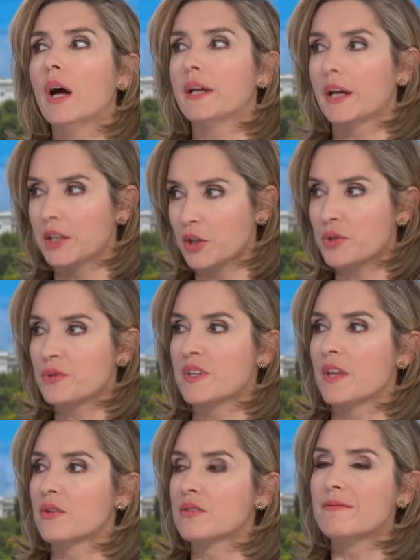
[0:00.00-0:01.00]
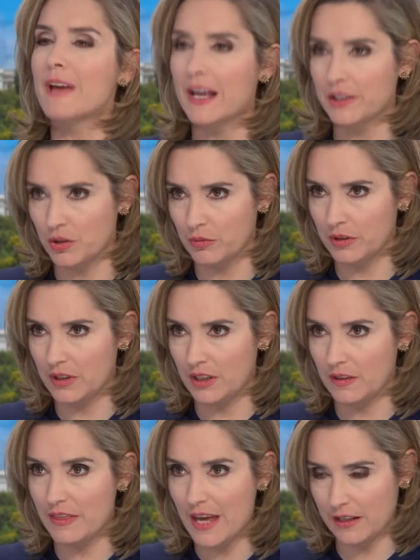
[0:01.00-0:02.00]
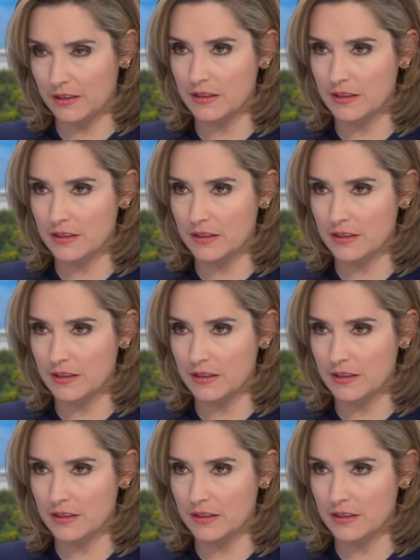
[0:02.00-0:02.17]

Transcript: I, I, hear you say there's value in the, that